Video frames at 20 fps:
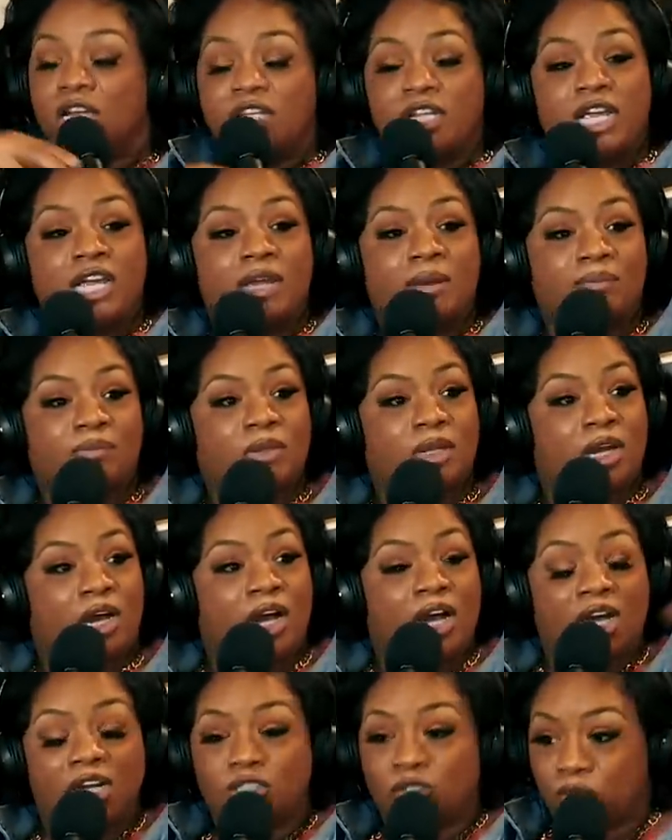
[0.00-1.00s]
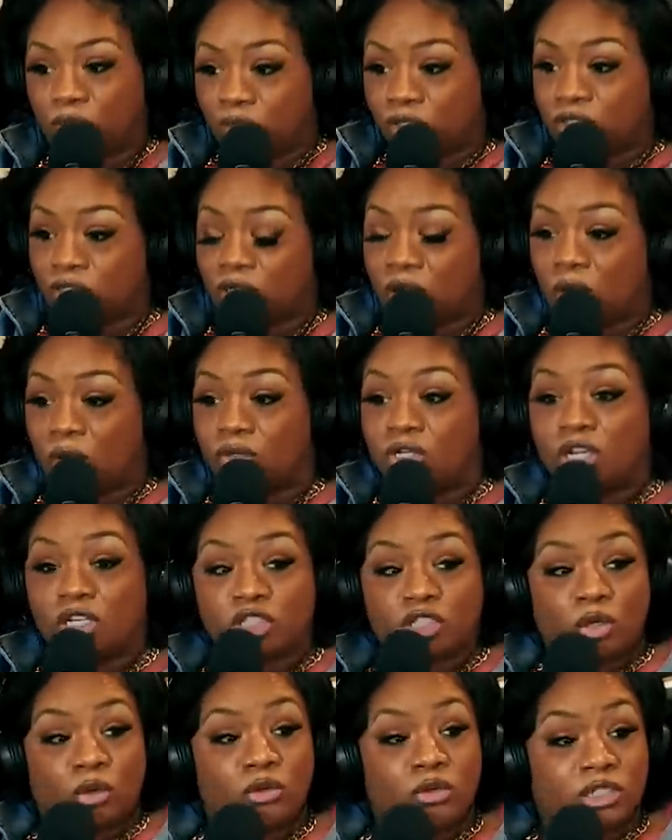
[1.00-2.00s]
Yeah. Then a hundred years ago, they'll
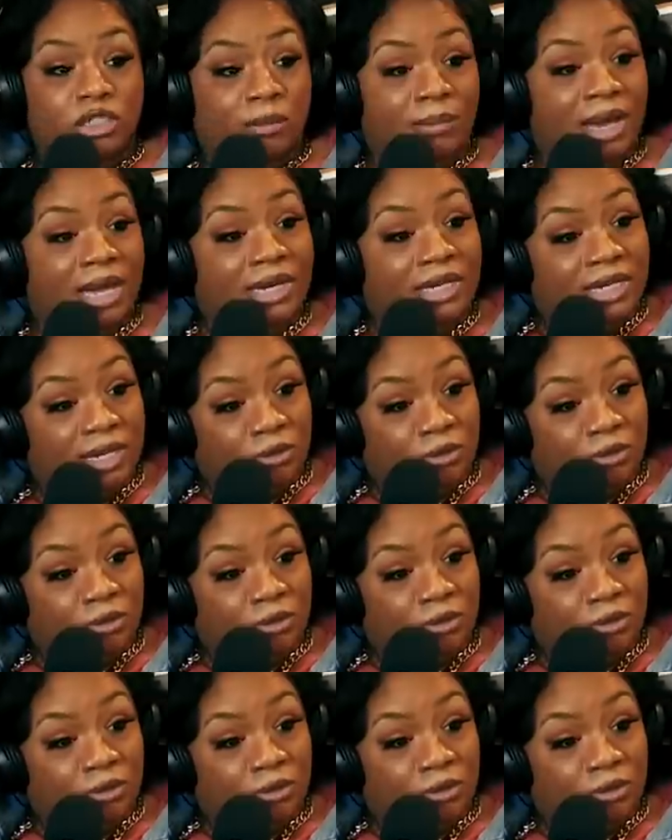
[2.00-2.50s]
show you somebody